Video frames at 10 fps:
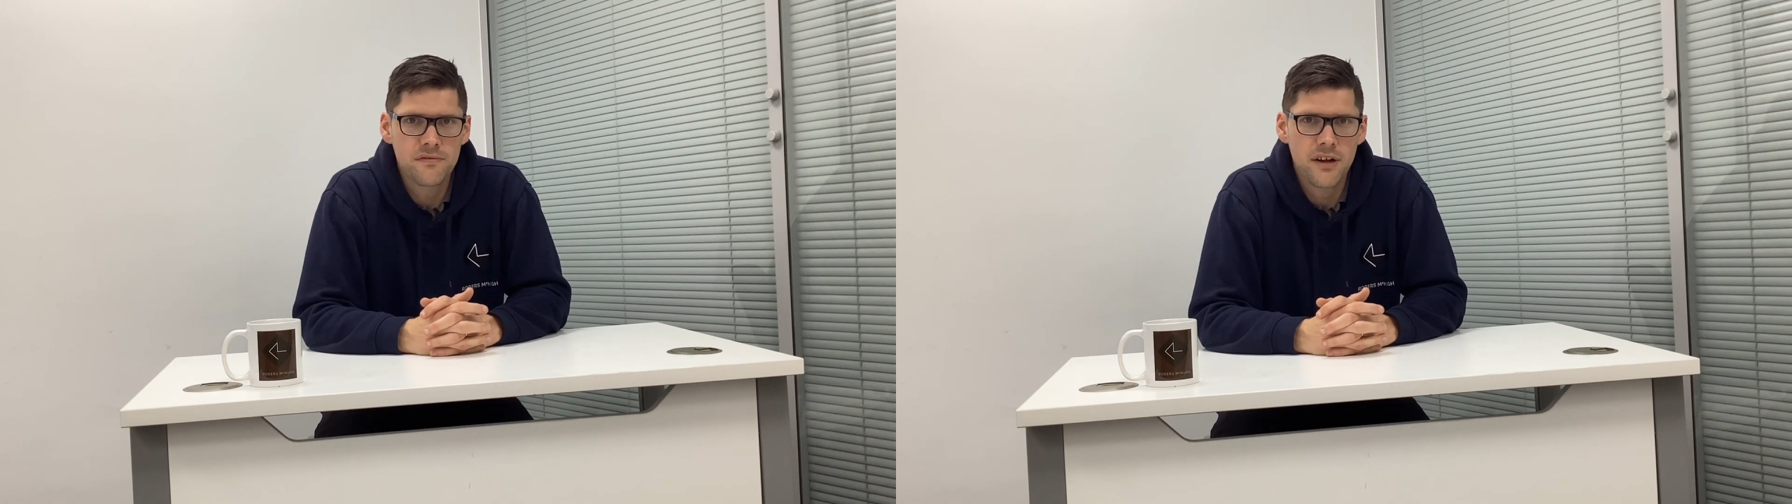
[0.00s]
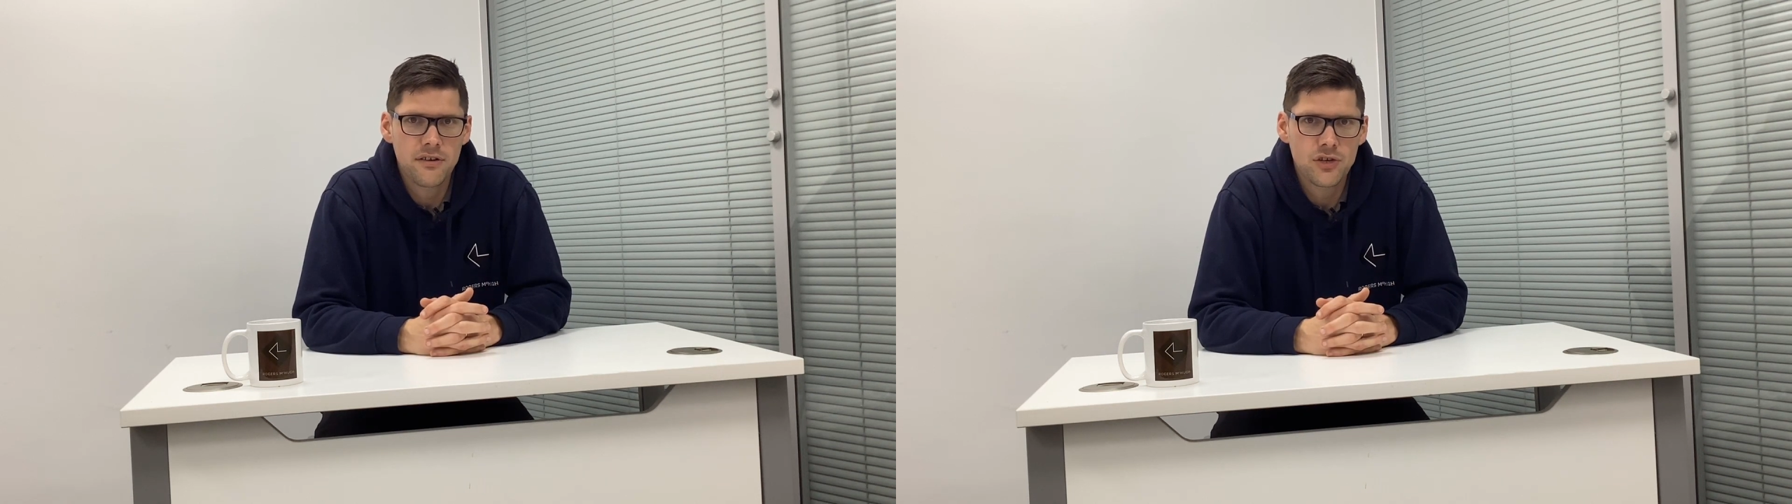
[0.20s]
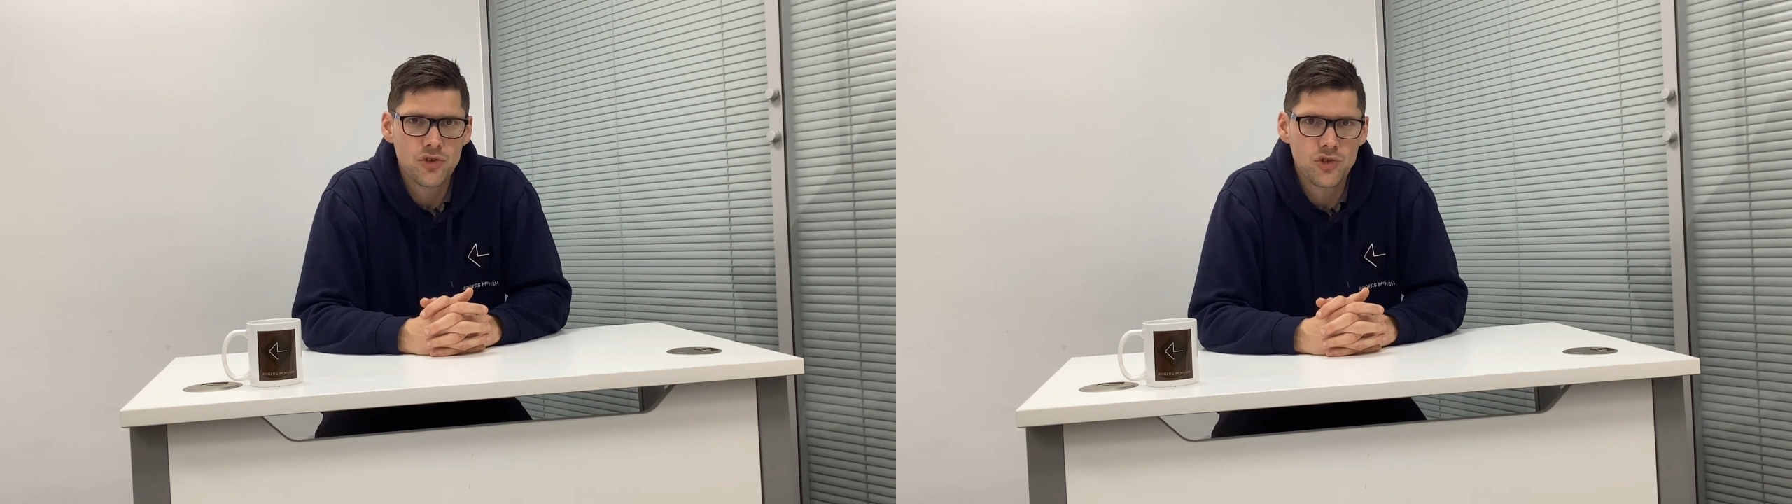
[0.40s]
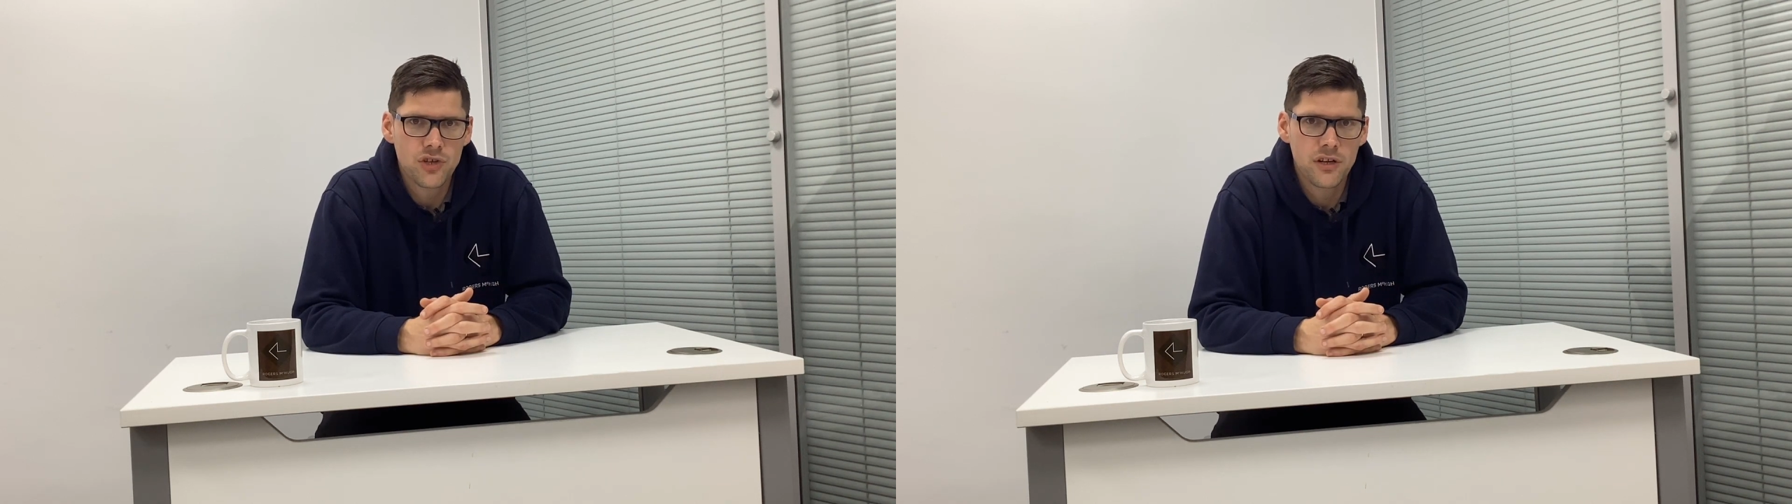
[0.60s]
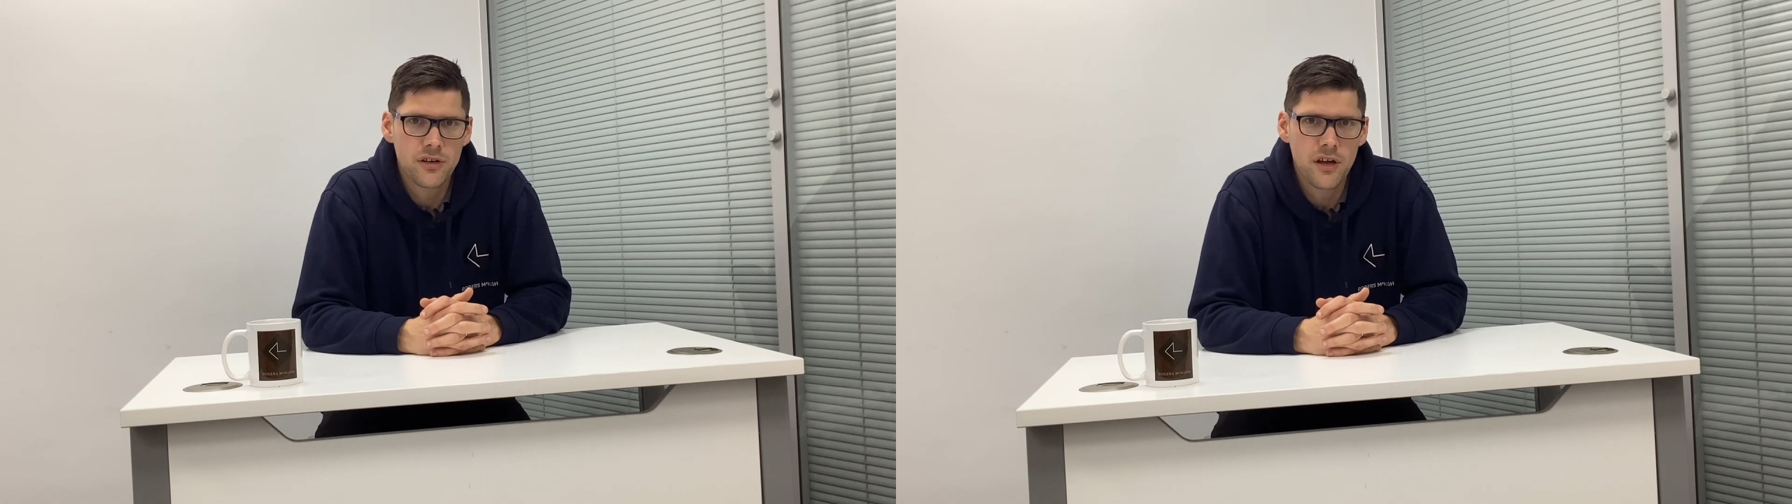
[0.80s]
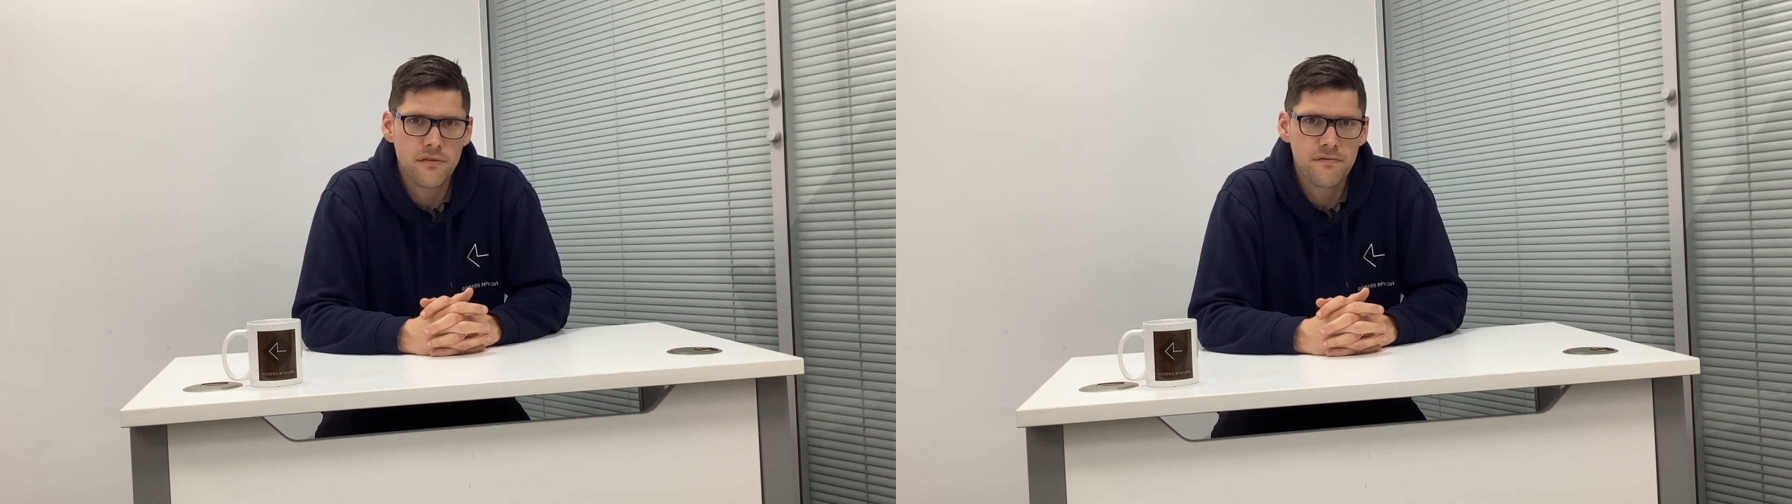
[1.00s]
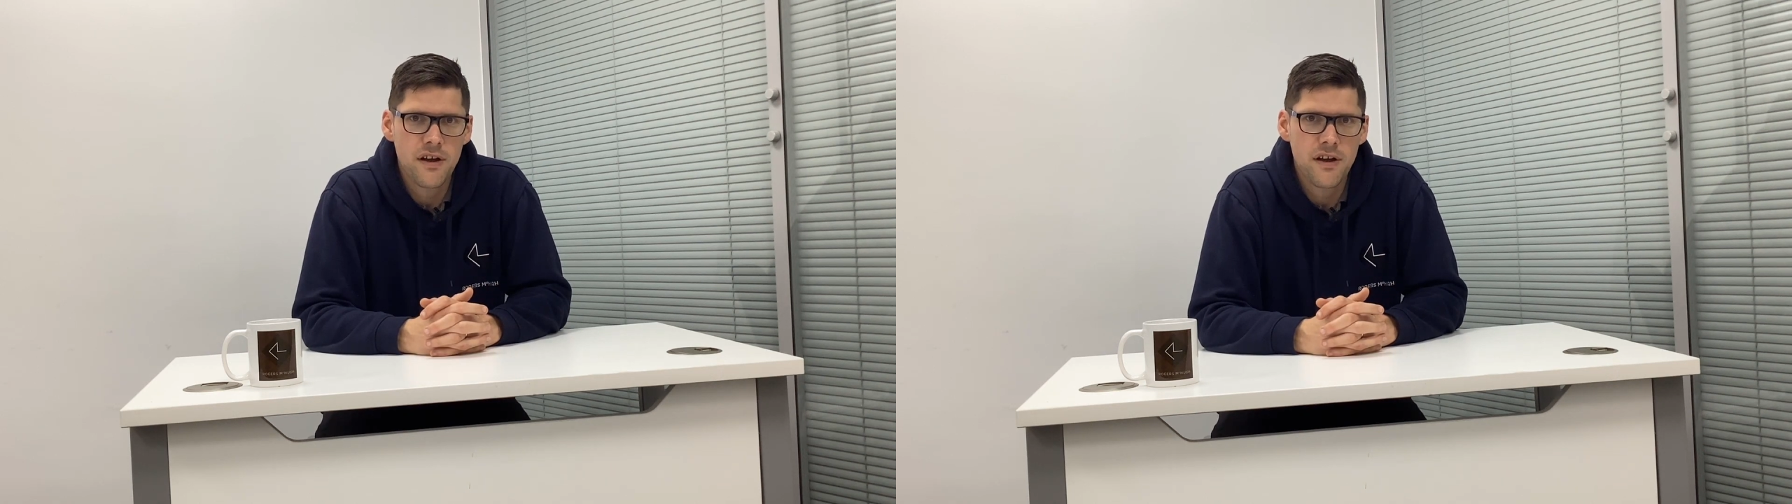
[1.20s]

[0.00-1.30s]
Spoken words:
very interesting, and